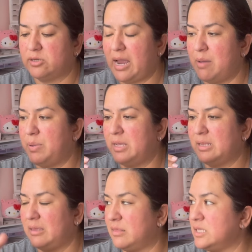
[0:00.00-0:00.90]
are happening
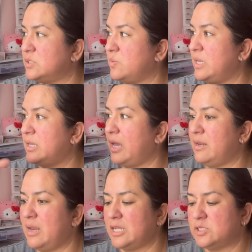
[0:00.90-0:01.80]
like this week
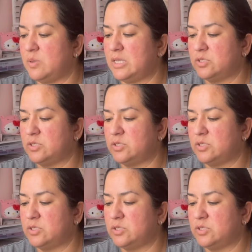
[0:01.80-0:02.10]
and next week.